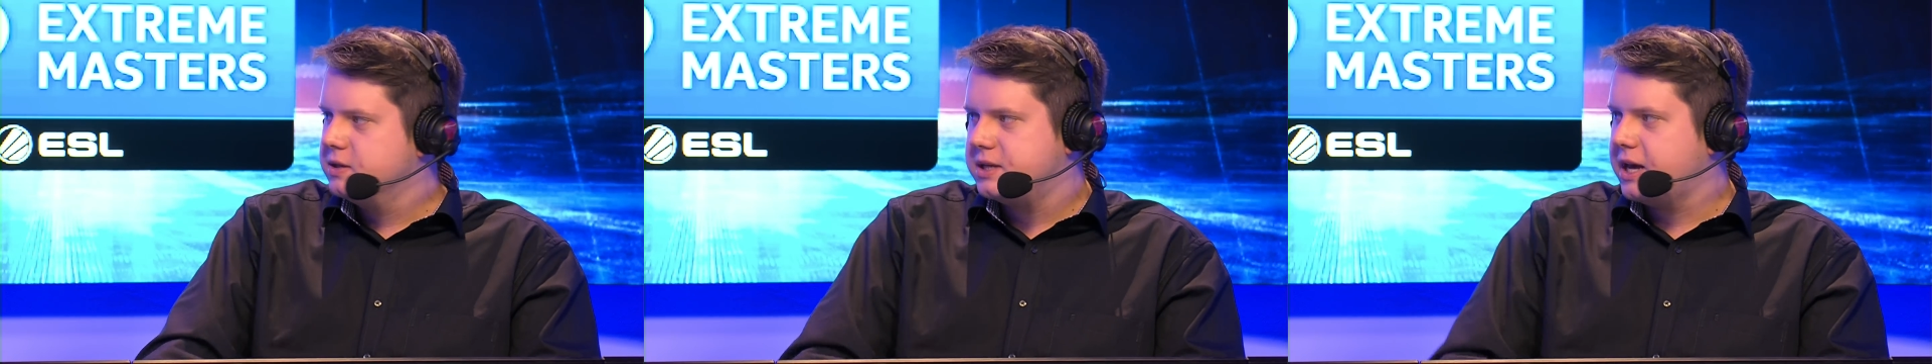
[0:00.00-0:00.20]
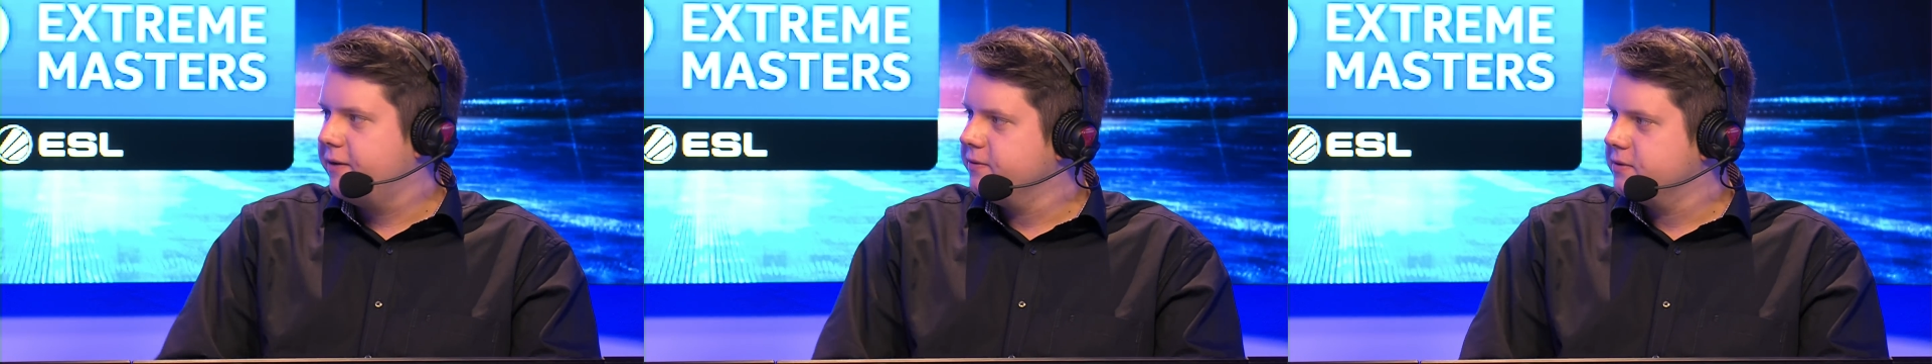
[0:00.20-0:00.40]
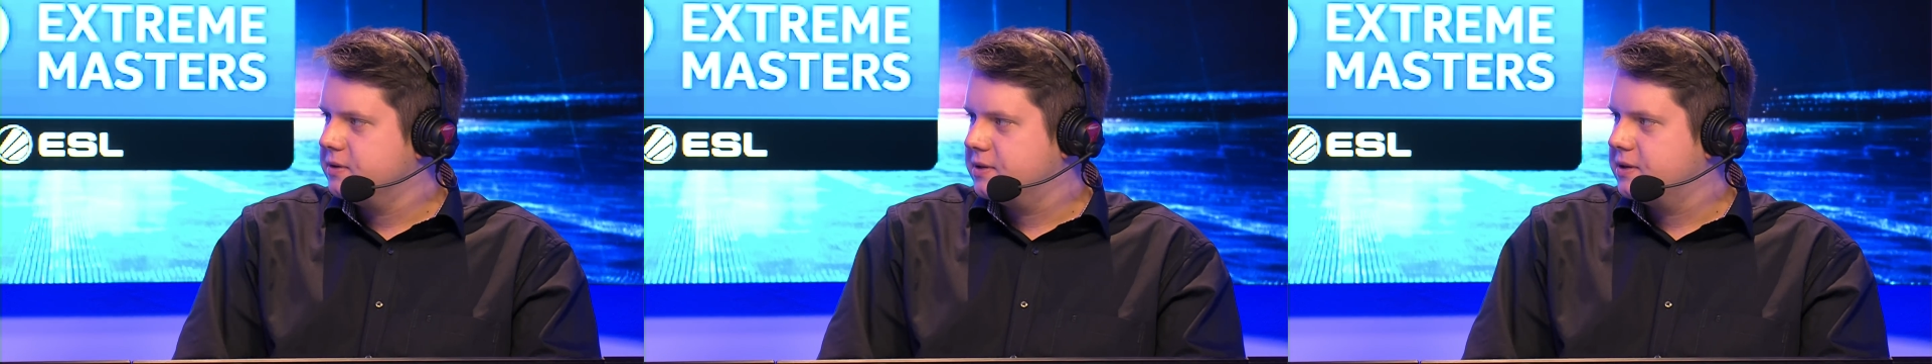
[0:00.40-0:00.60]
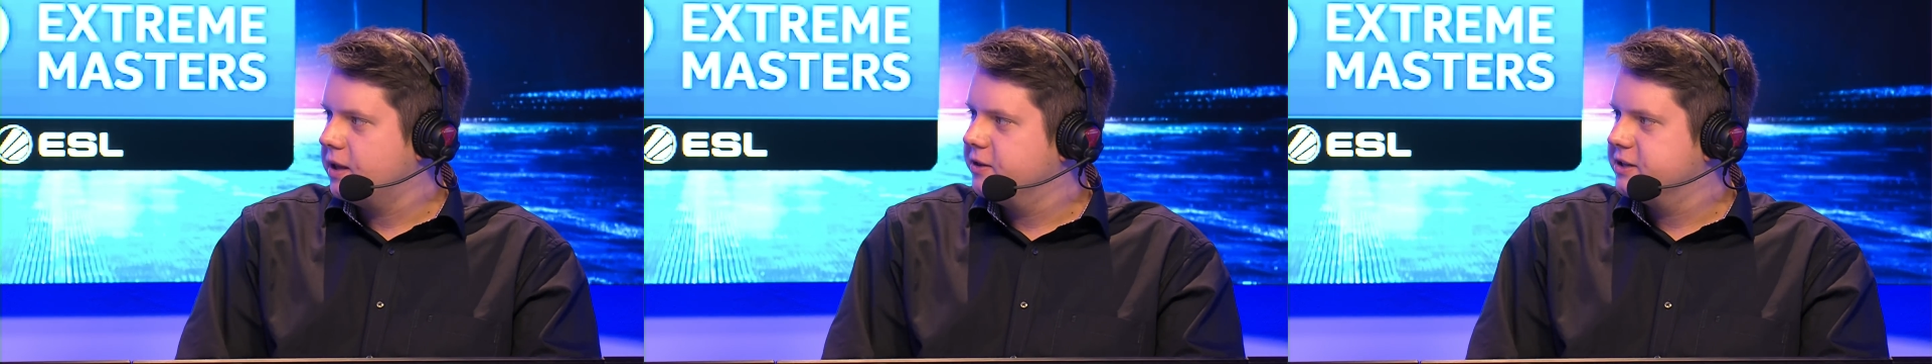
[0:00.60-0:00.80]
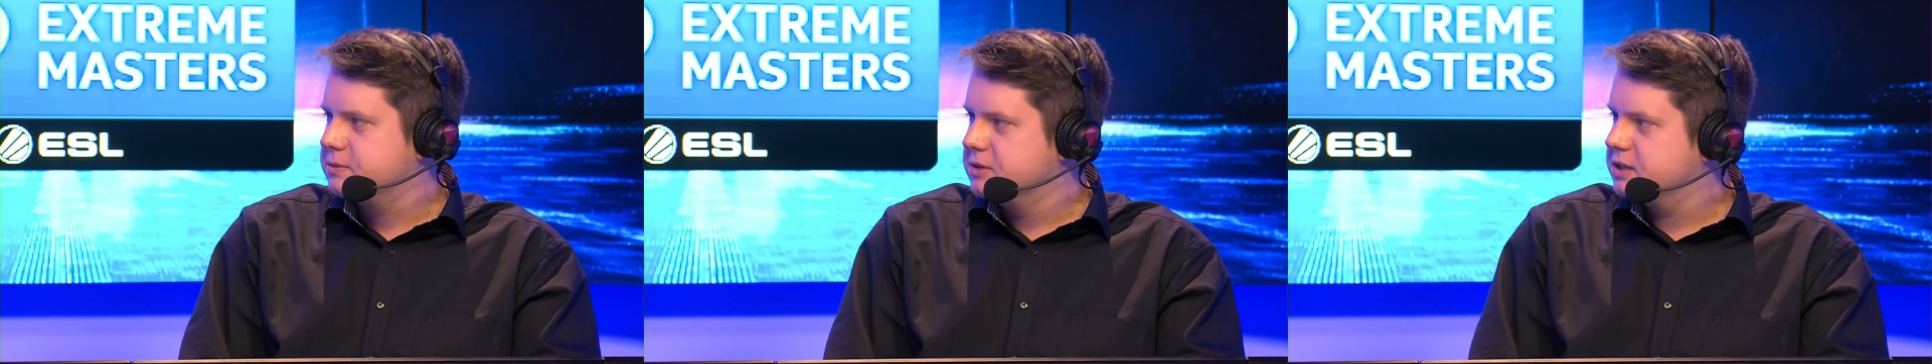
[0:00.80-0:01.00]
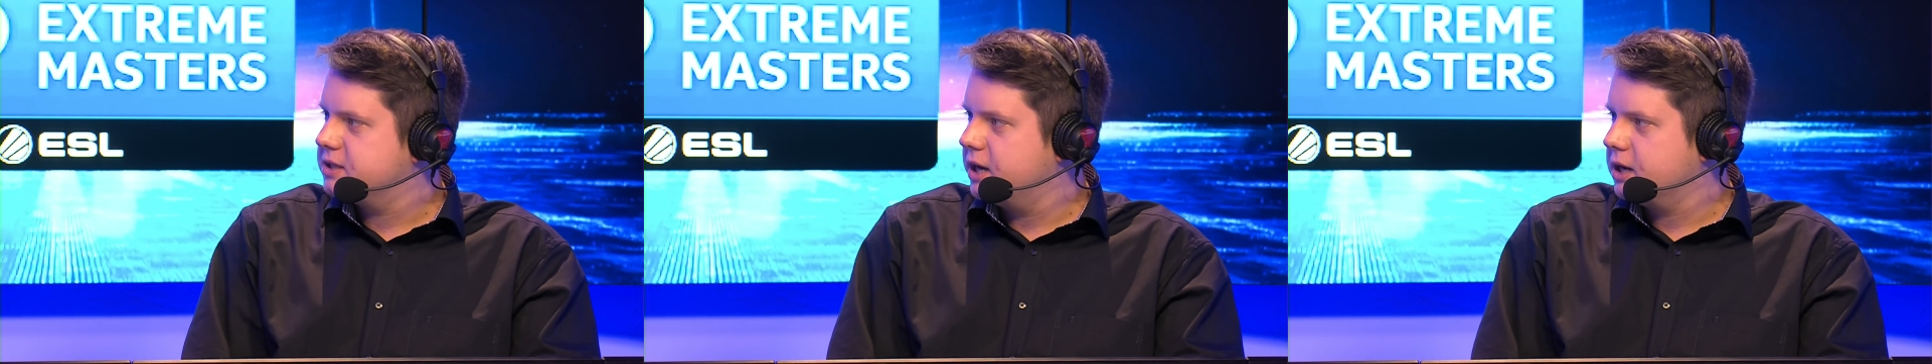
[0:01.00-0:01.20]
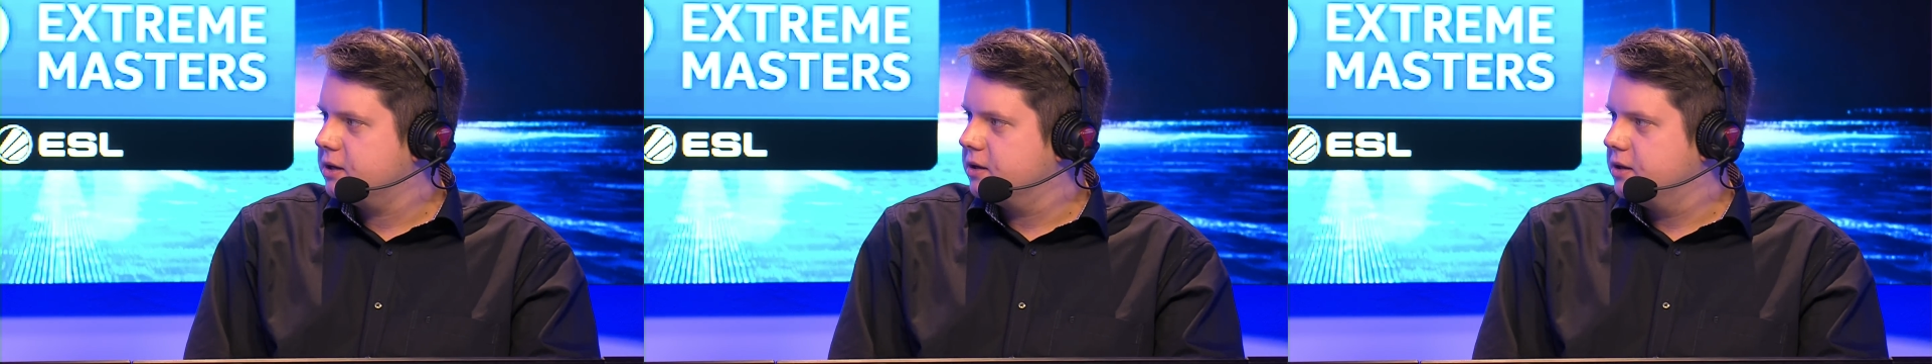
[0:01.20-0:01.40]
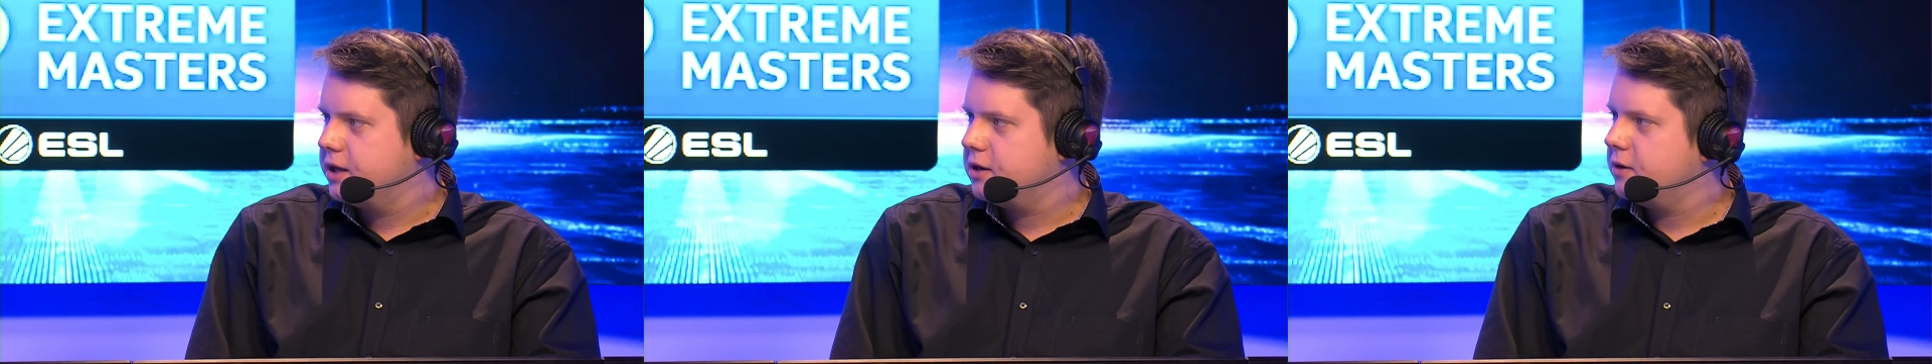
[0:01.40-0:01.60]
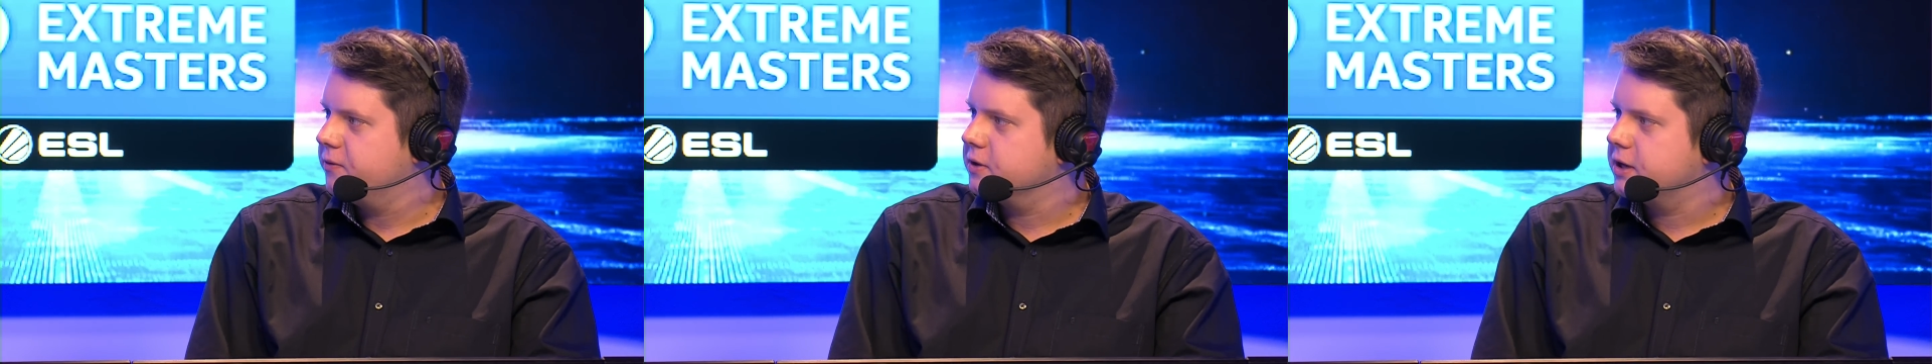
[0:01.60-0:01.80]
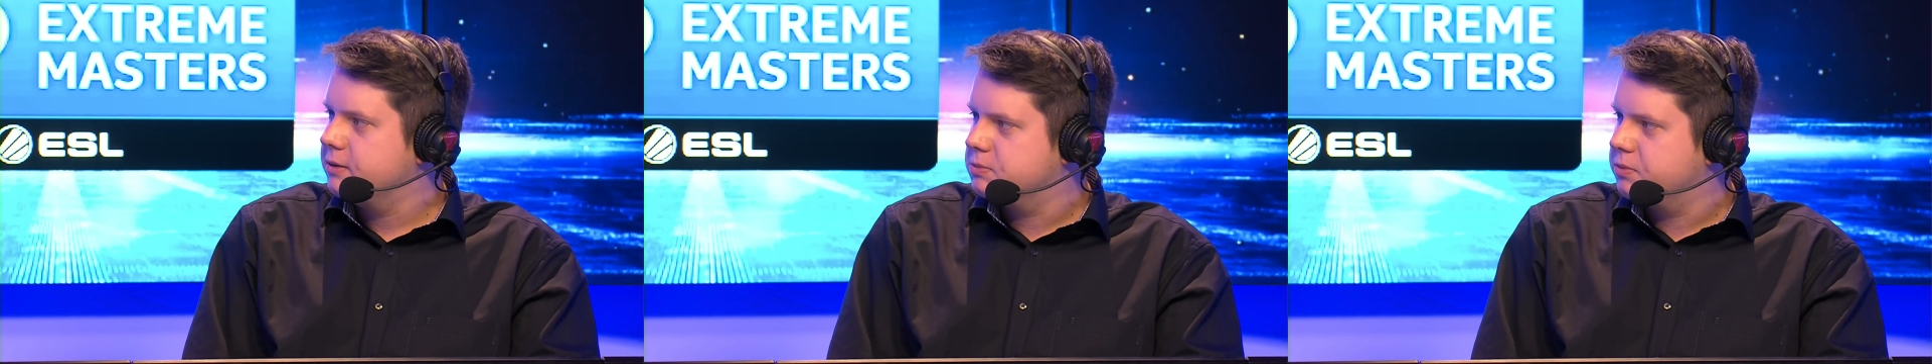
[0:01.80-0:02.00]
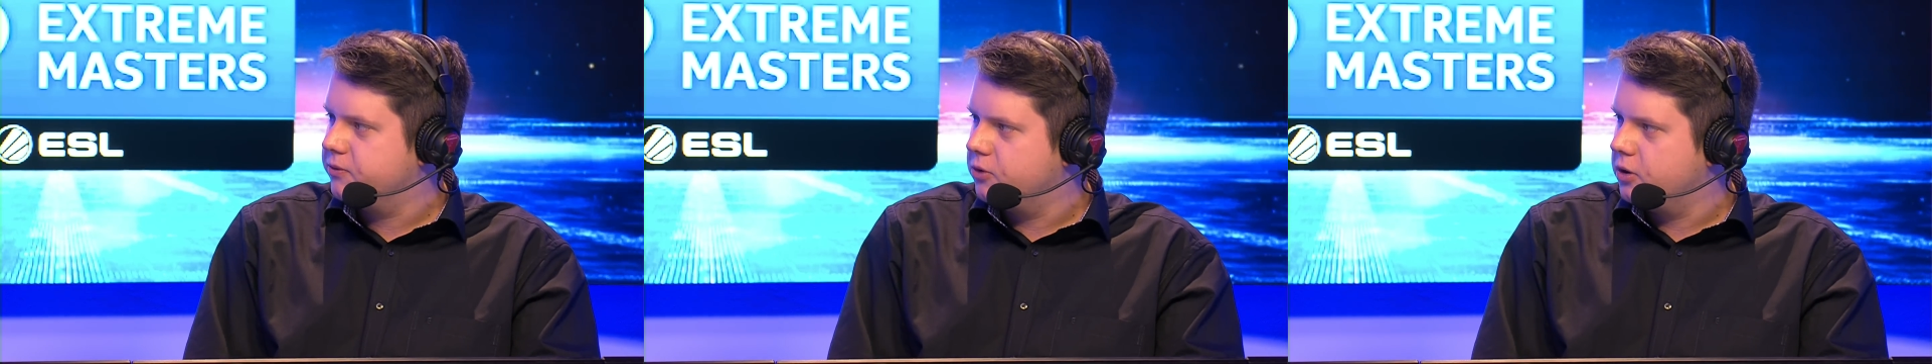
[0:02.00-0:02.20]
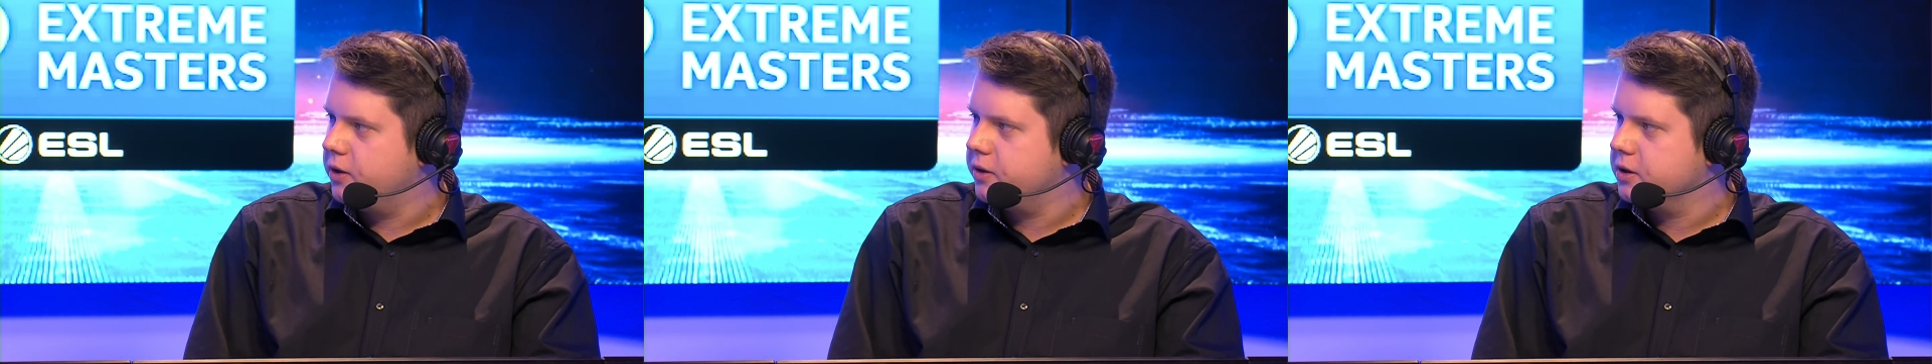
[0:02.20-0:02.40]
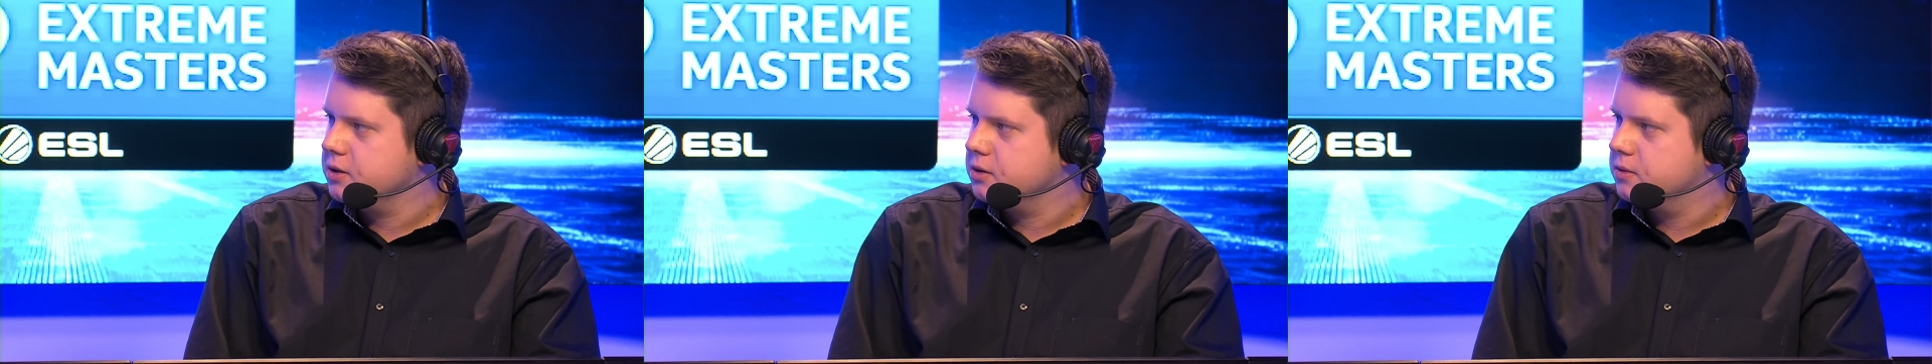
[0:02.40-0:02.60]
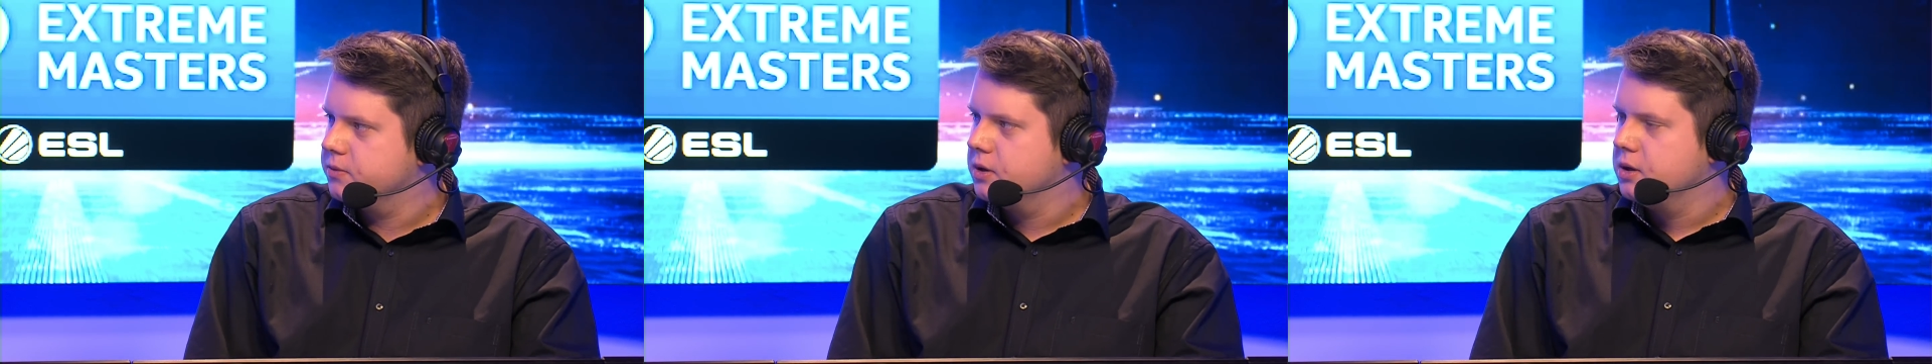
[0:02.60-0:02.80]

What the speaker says: They haven't done this mistake in any of the games before, I think.